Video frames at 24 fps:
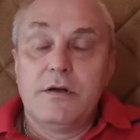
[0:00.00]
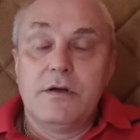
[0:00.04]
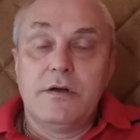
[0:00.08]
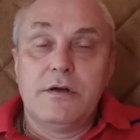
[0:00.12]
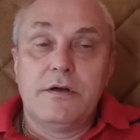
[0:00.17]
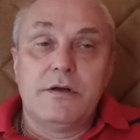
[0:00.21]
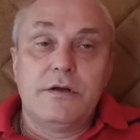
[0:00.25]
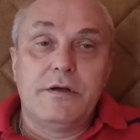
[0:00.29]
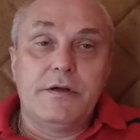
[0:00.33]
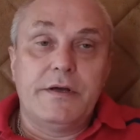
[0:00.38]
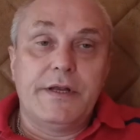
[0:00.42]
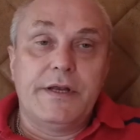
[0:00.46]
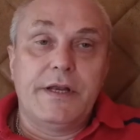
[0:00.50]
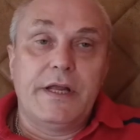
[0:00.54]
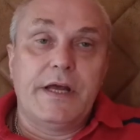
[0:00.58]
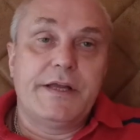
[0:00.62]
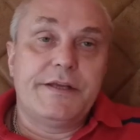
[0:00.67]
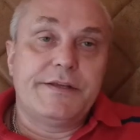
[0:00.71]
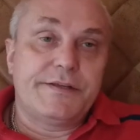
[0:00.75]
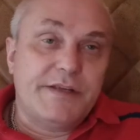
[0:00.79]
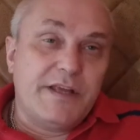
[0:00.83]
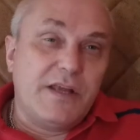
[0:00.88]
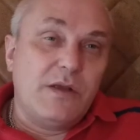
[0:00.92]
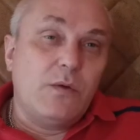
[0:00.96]
and I
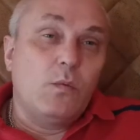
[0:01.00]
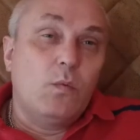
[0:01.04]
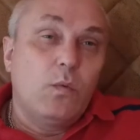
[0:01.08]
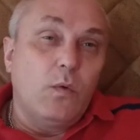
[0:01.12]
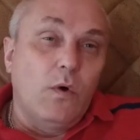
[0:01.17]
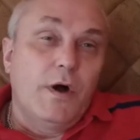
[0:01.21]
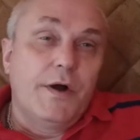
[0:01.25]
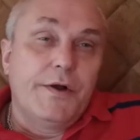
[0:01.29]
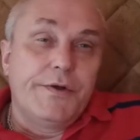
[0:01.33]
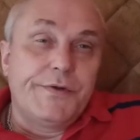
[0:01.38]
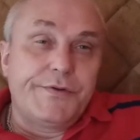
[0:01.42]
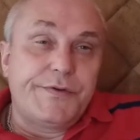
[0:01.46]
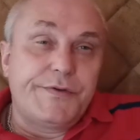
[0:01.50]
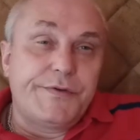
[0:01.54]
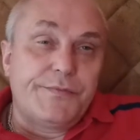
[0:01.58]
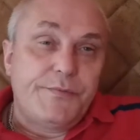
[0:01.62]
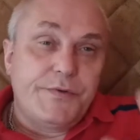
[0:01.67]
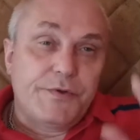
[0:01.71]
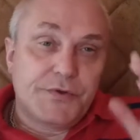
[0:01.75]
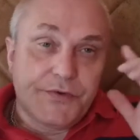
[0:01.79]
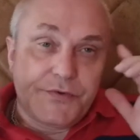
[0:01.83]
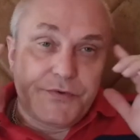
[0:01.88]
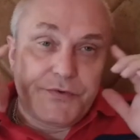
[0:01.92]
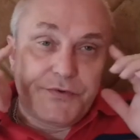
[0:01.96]
say was
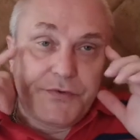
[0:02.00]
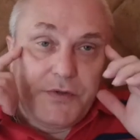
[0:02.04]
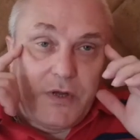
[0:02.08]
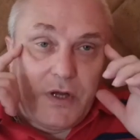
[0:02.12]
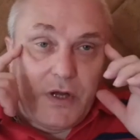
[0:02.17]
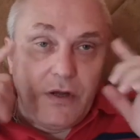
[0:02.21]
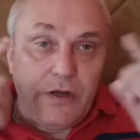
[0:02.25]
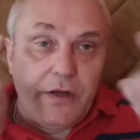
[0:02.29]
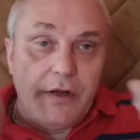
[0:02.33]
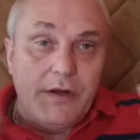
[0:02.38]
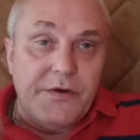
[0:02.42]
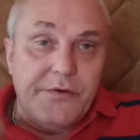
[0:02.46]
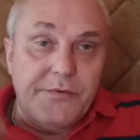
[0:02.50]
because I